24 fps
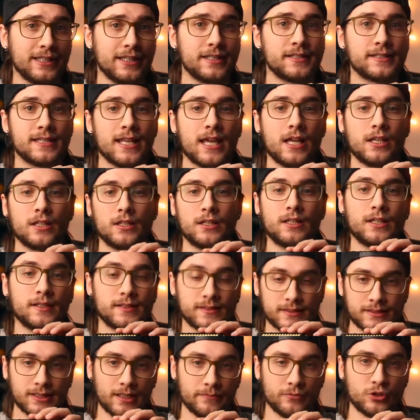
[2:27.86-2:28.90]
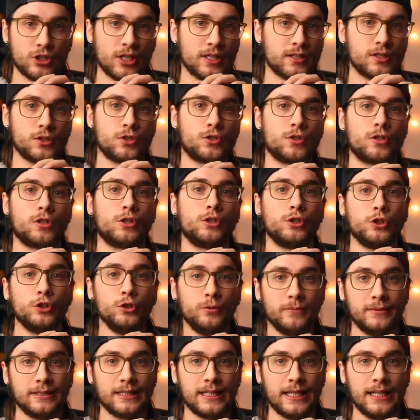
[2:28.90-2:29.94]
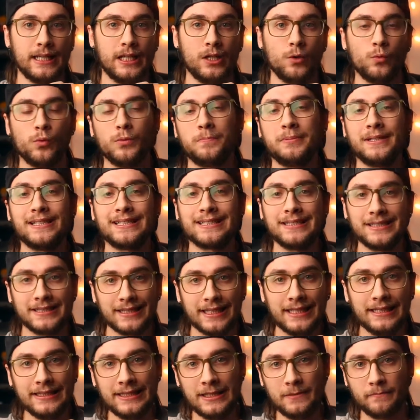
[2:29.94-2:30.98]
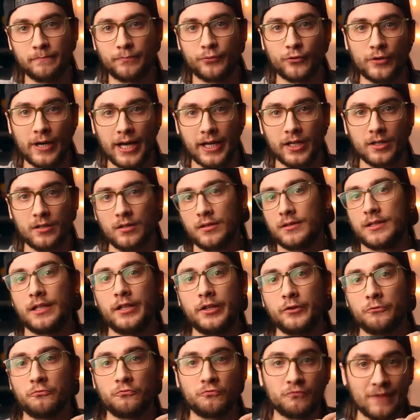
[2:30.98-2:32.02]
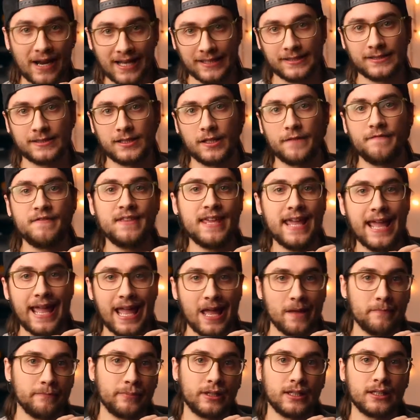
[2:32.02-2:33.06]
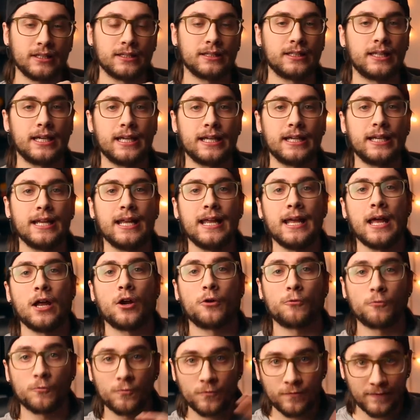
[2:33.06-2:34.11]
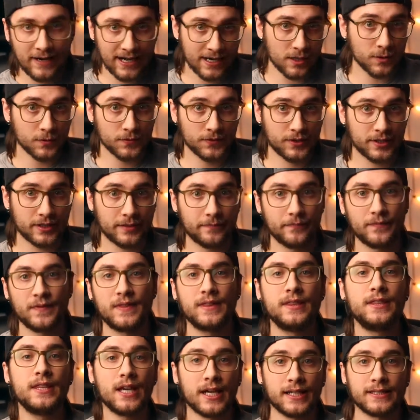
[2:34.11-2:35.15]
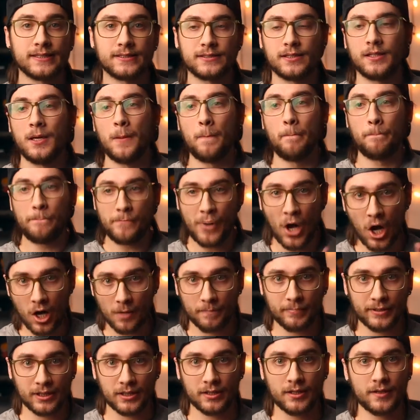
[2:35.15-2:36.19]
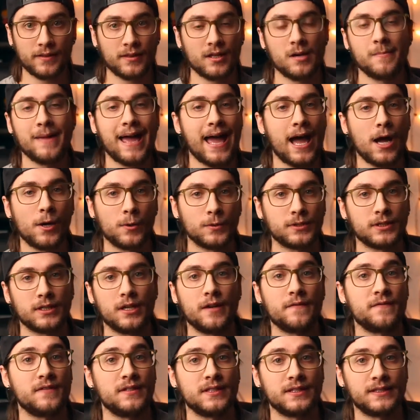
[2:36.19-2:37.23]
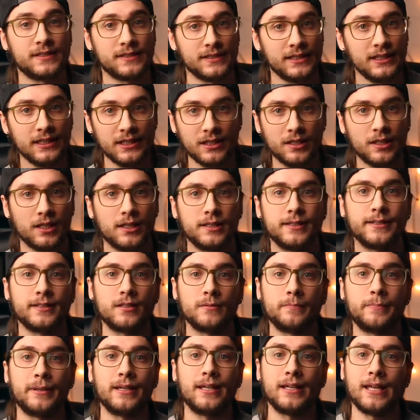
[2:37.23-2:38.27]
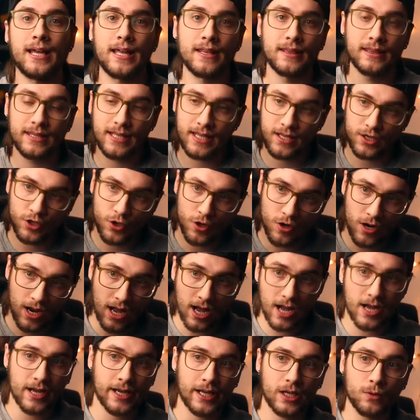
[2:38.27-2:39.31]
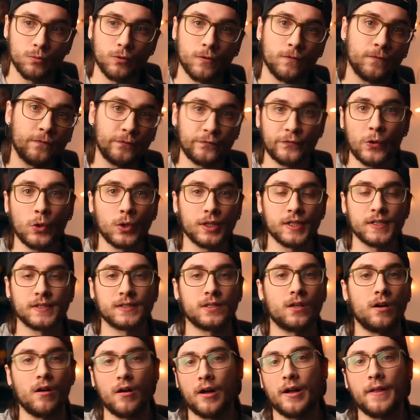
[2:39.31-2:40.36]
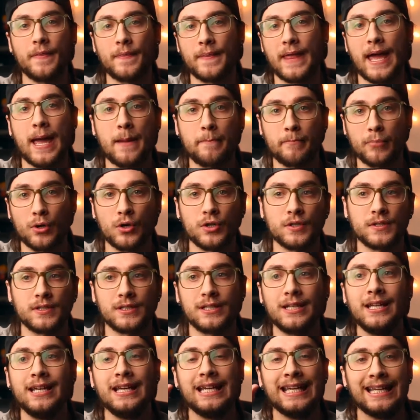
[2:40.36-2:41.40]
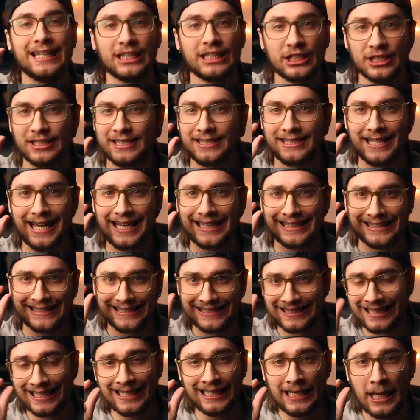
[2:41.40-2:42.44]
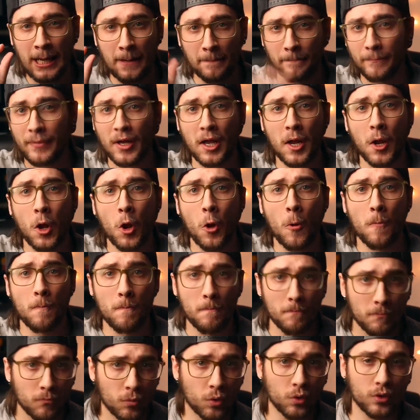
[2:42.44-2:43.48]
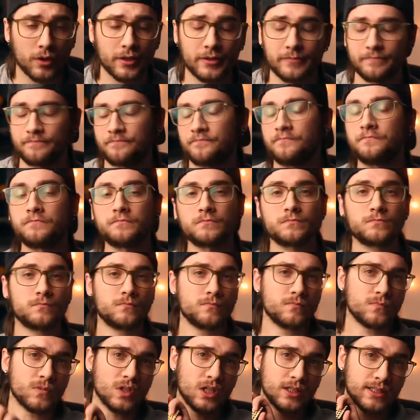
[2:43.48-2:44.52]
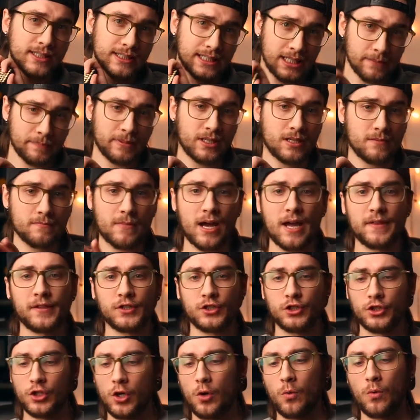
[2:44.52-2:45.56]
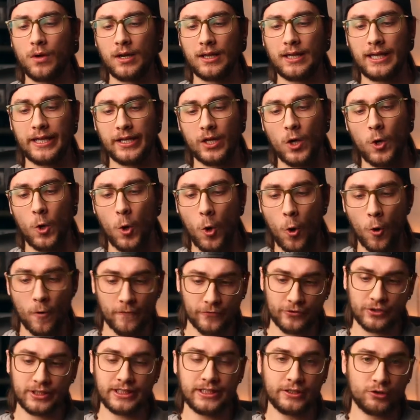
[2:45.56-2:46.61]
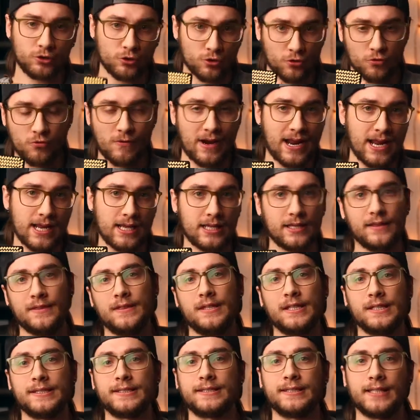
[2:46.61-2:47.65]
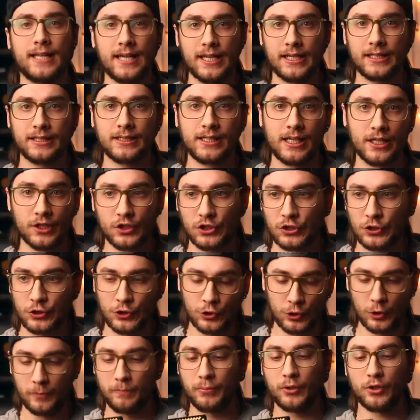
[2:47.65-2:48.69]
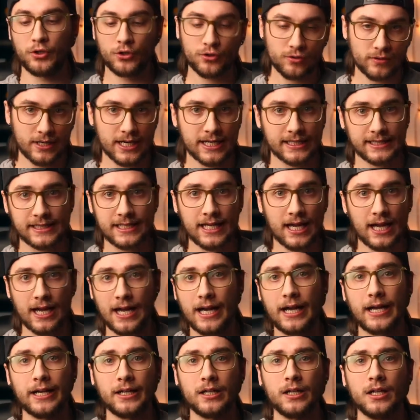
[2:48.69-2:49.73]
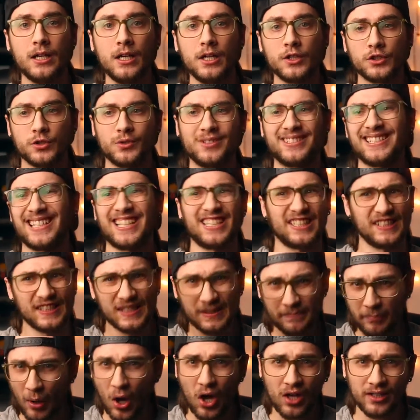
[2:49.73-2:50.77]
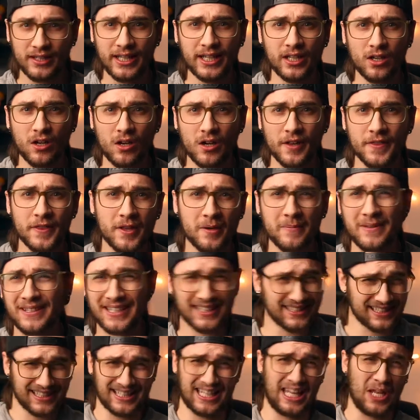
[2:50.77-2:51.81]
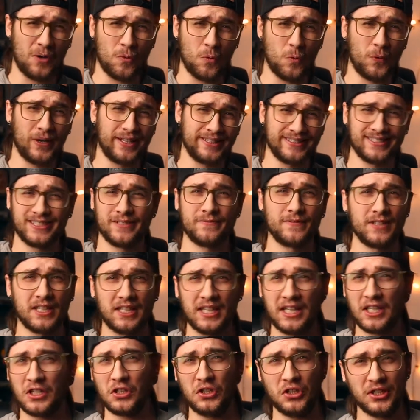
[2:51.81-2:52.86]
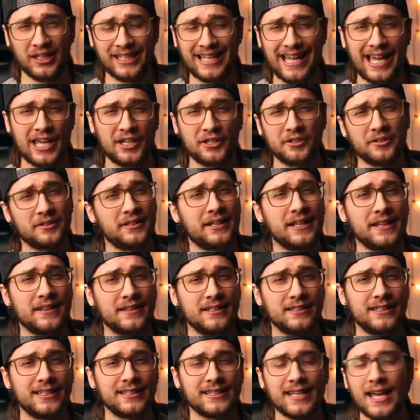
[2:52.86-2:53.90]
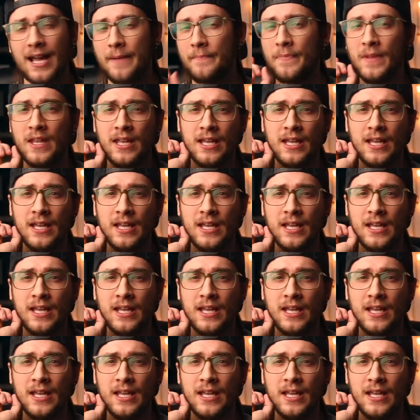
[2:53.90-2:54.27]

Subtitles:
is that the subject that you're illuminating will be slightly brighter than the rest of the ambient light around them, thus popping them out of the scene a little bit, and then your eye will focus on that person just that slight bit more. Keeping in mind that you don't want to like overly crank this light like super crazy high, so it's like a spotlight on them and that they like wince if they like look at it or anything like that.